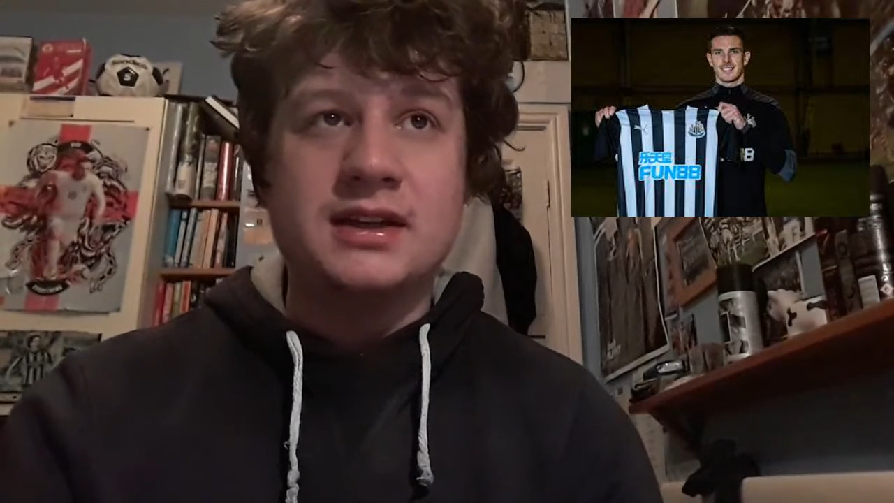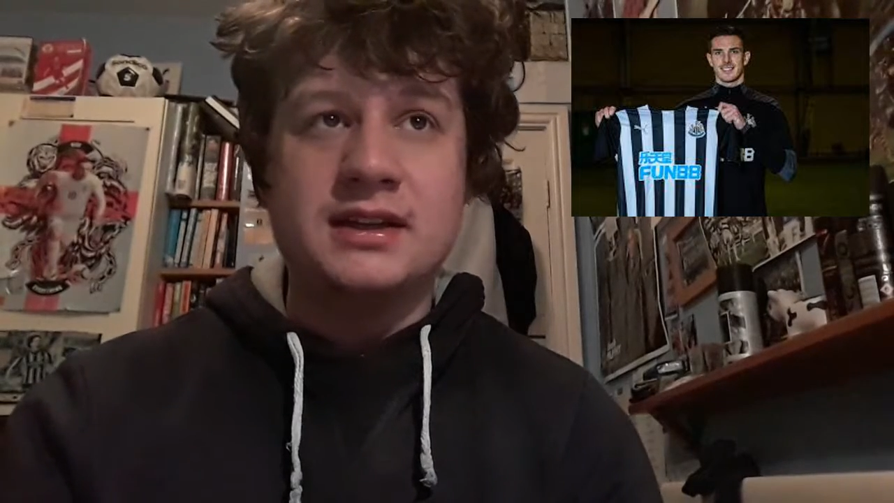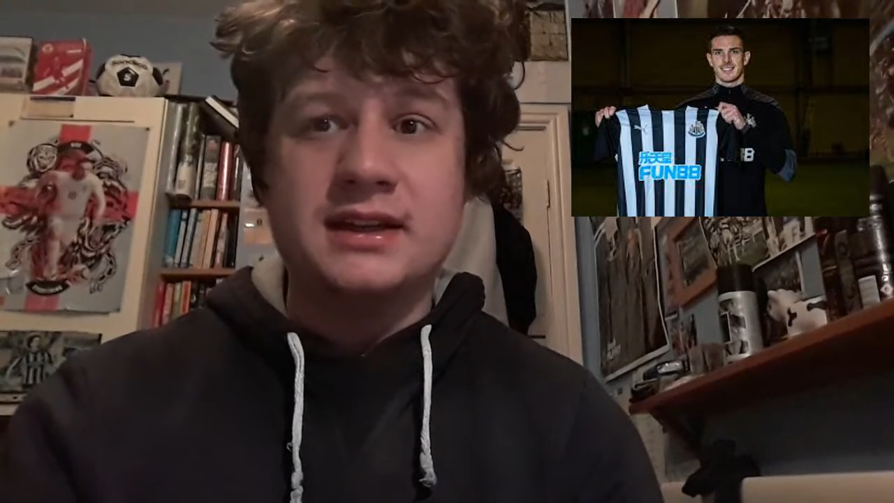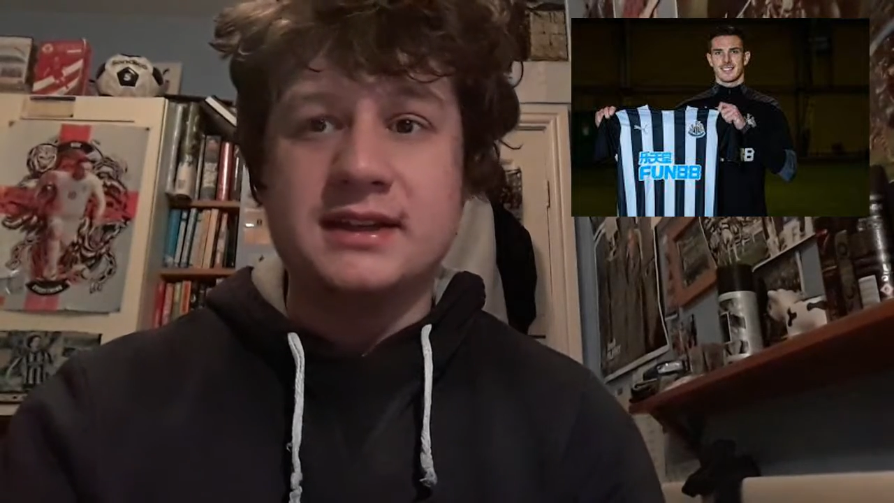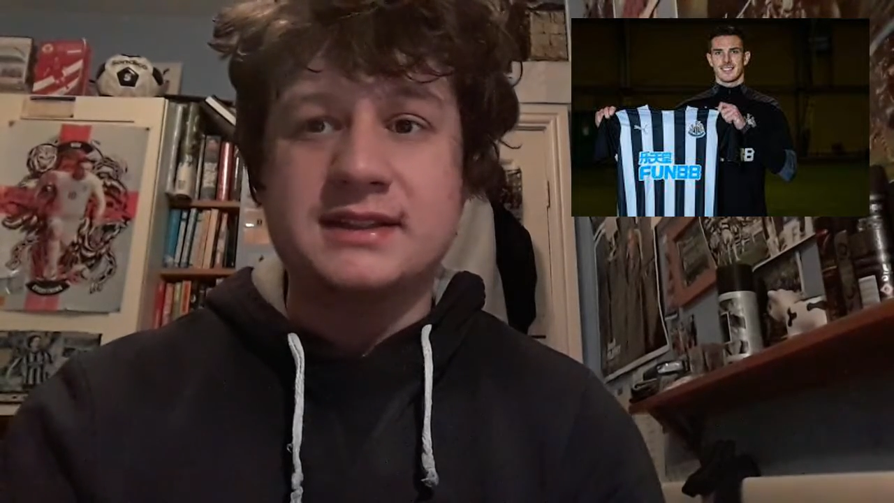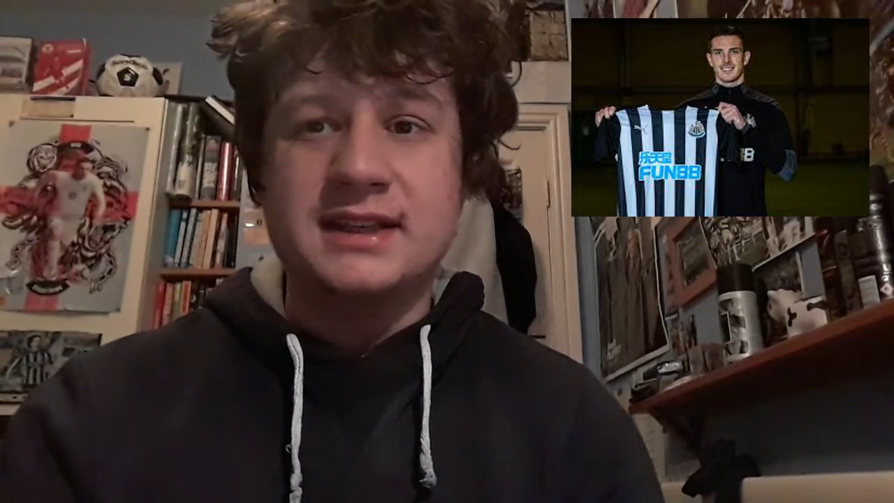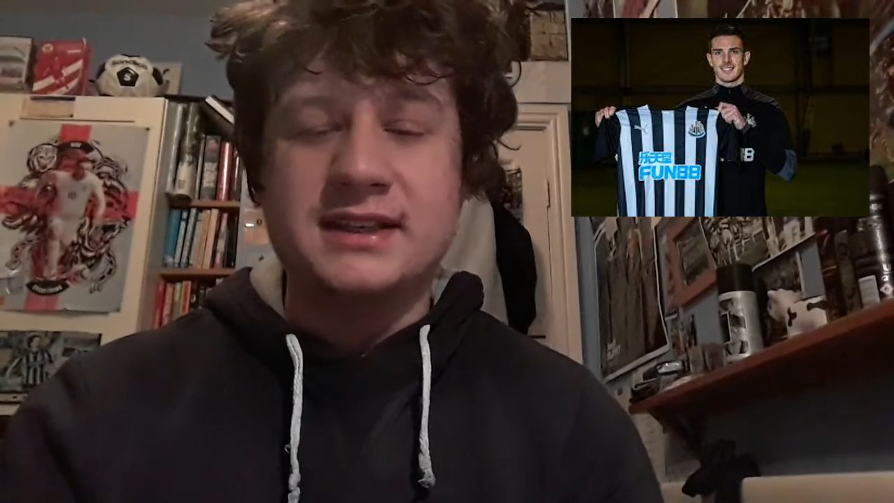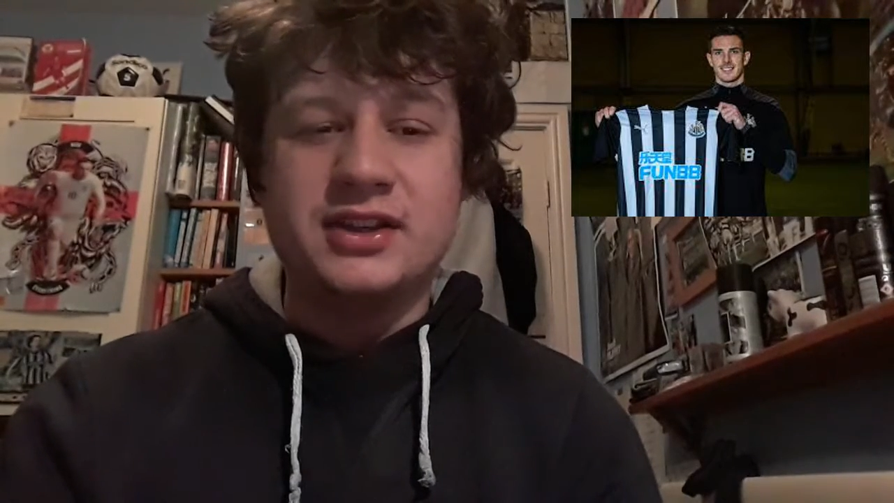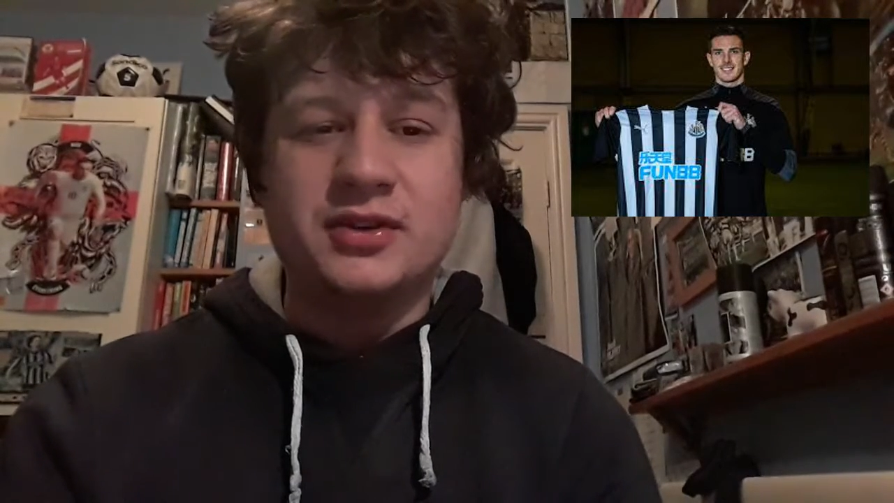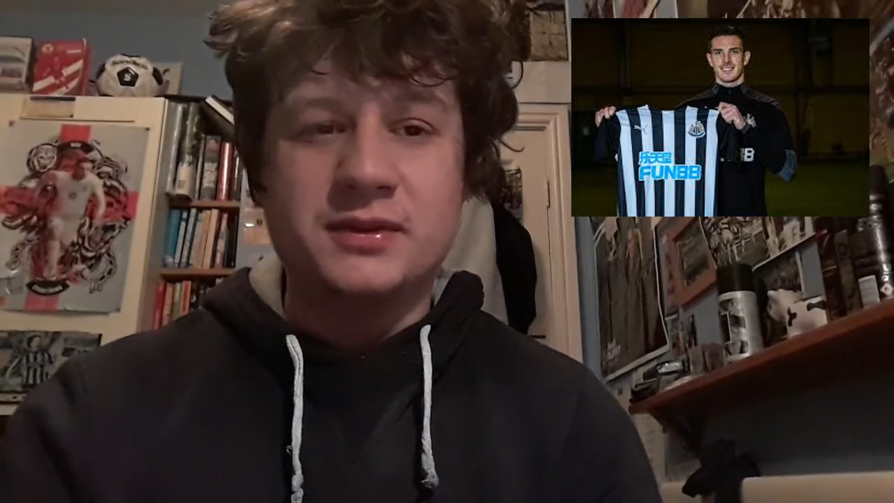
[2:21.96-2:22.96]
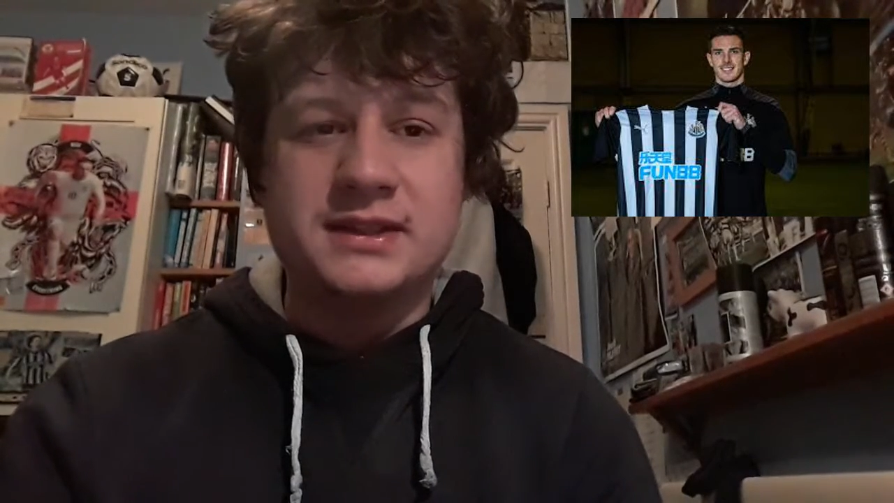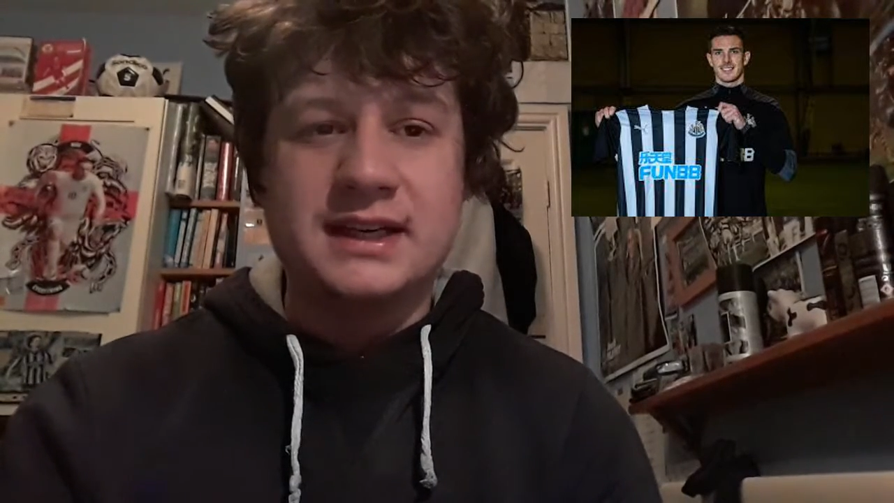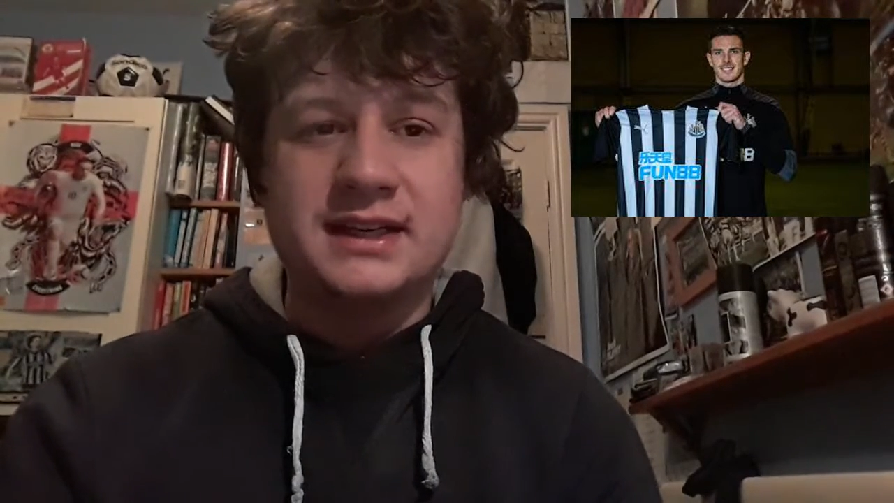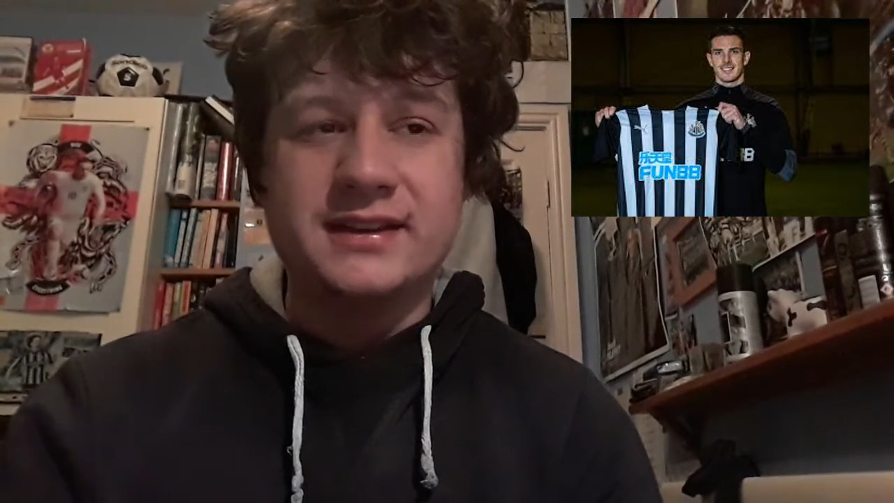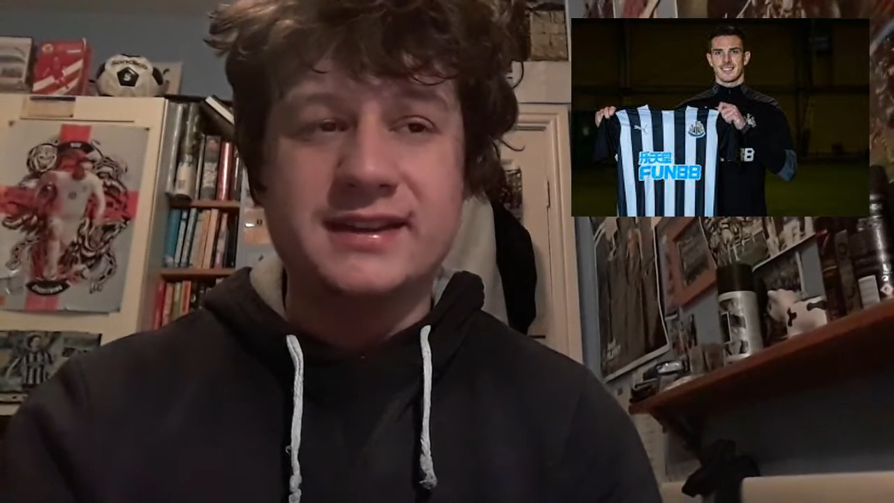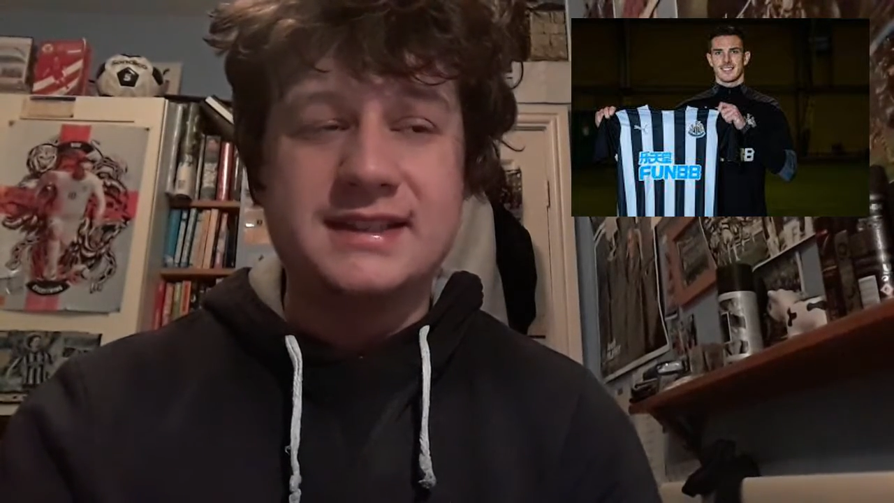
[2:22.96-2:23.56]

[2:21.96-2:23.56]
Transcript: like I say, you know he's kind of the